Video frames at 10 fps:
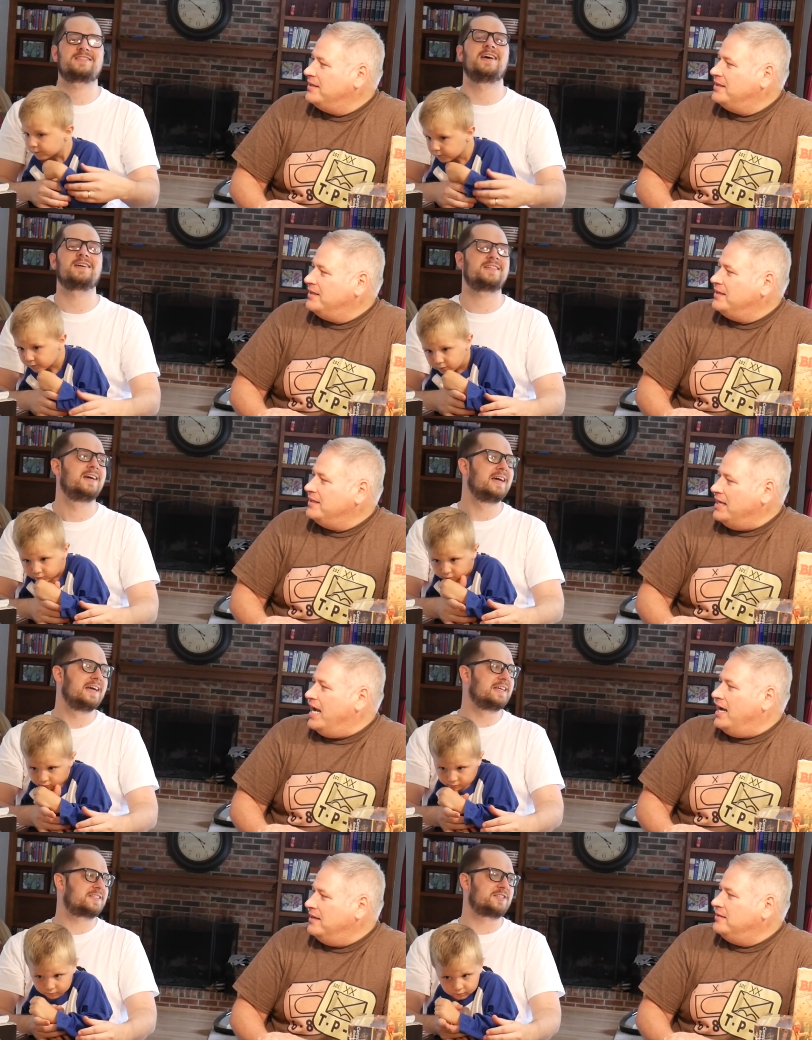Speaker 1: sucked.
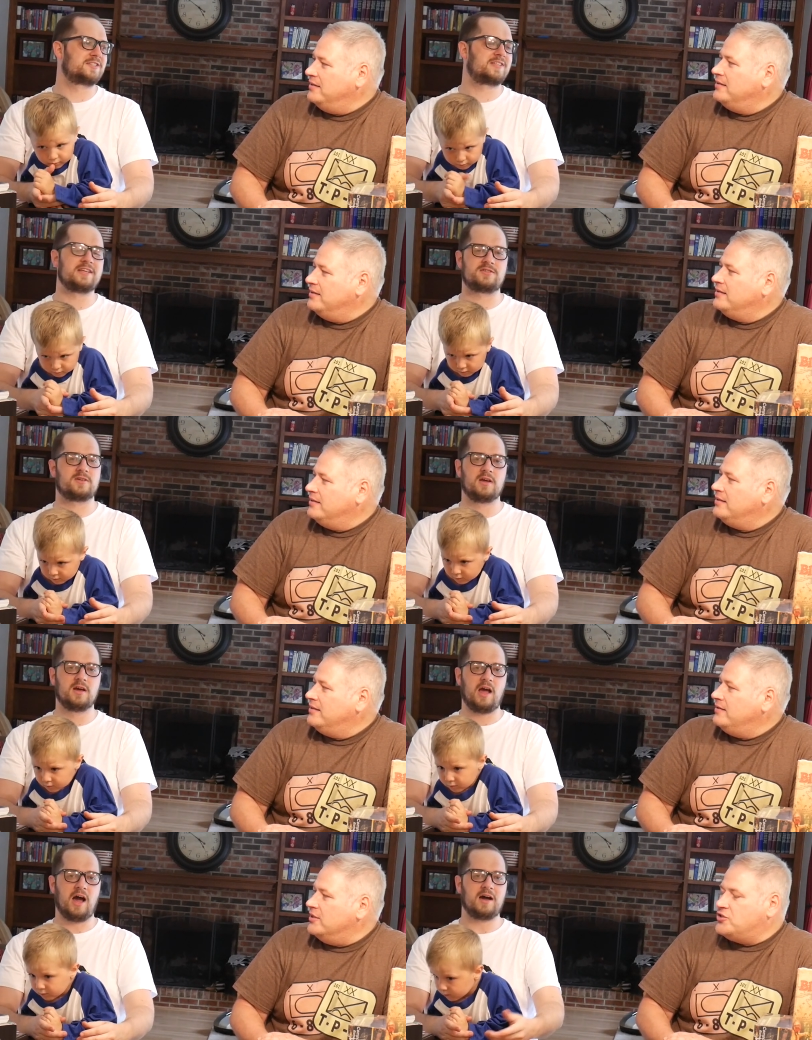Yeah, it's just this.
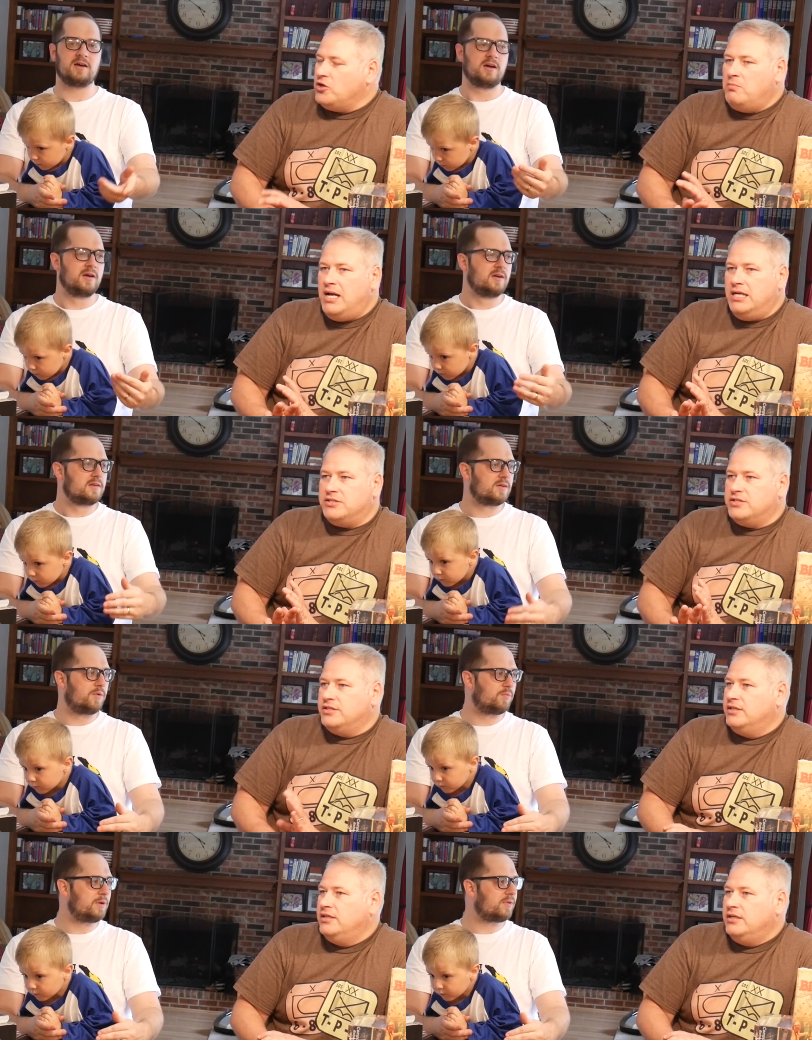There's so much.
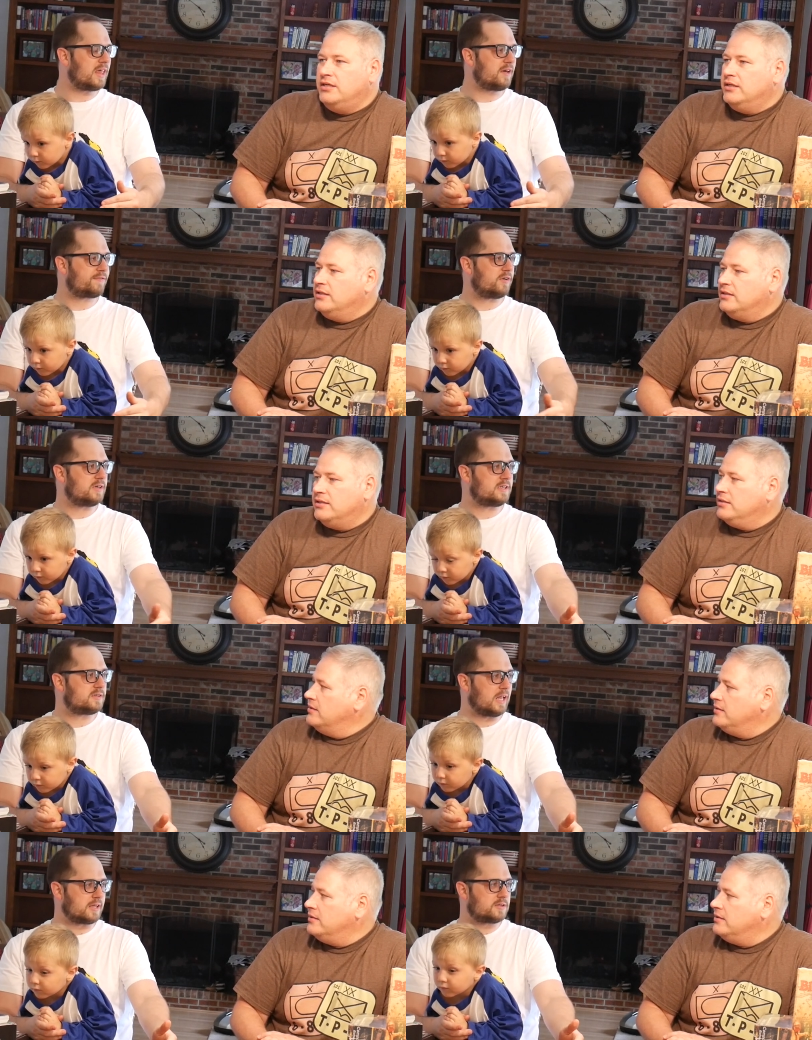We were there for
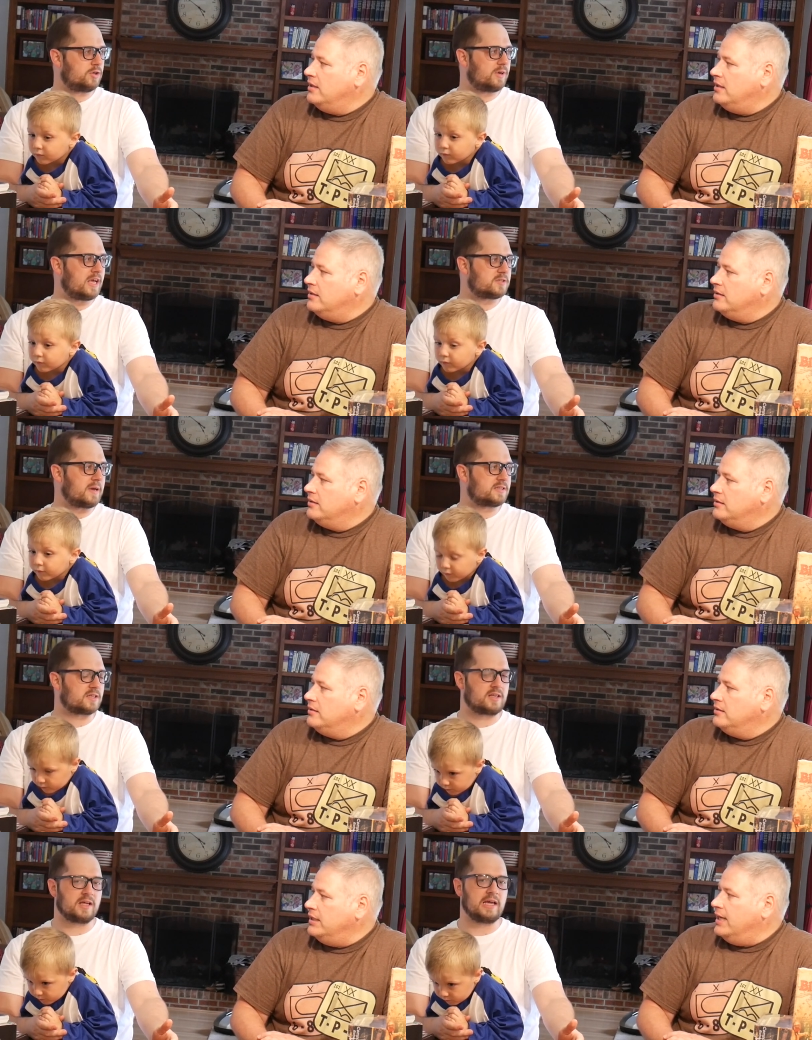like two days
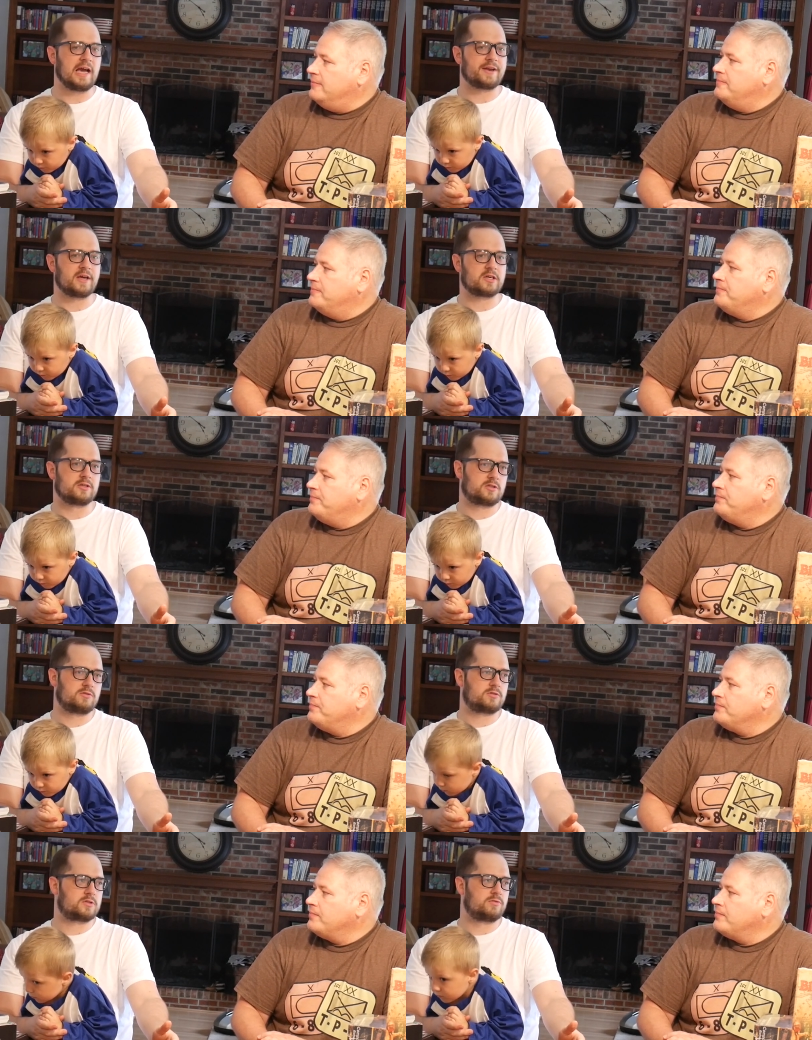basically, yeah. and I could
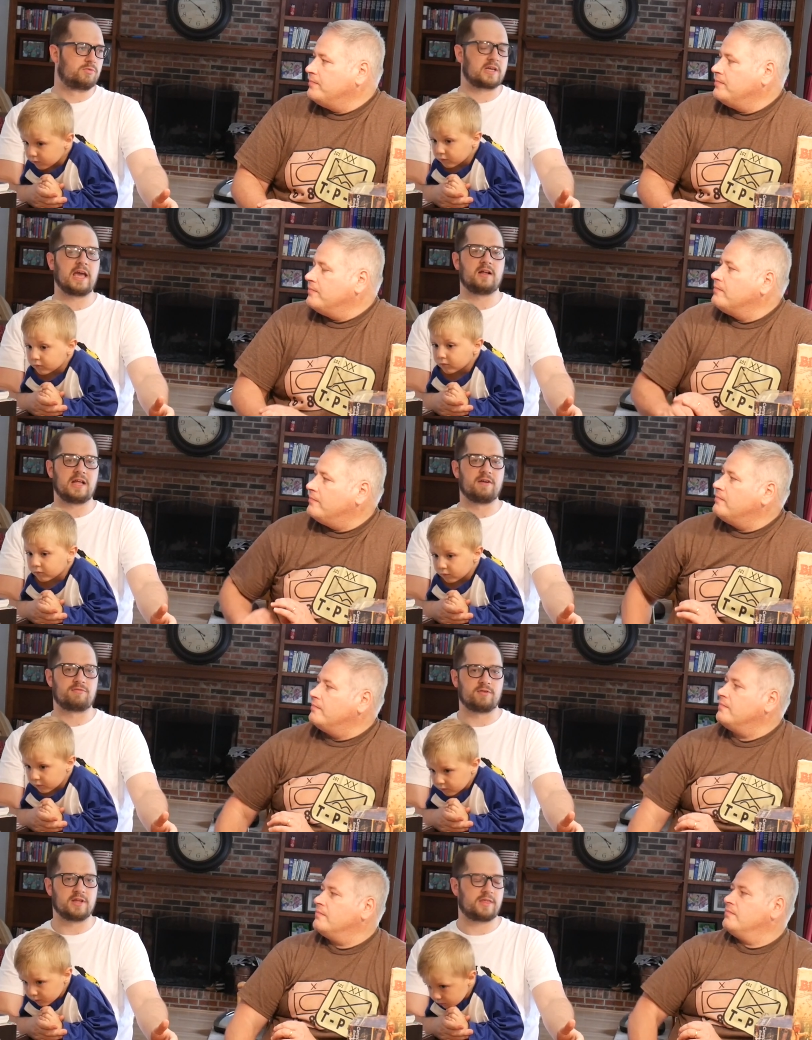regale
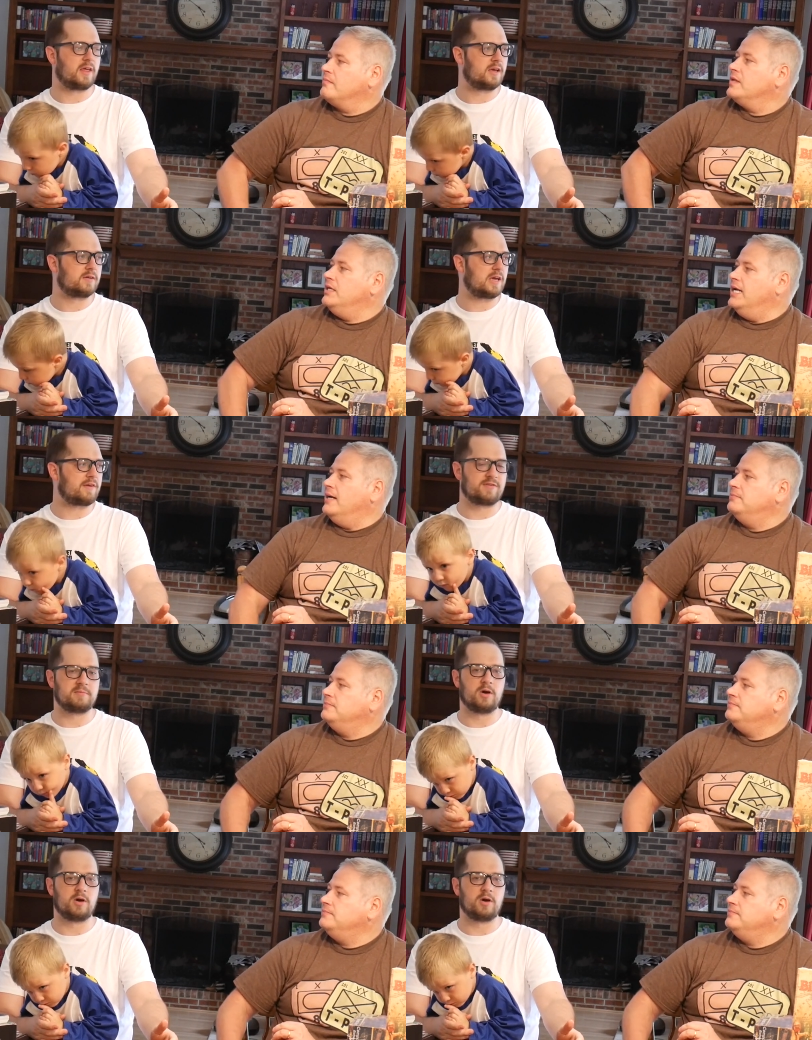everything, yeah. every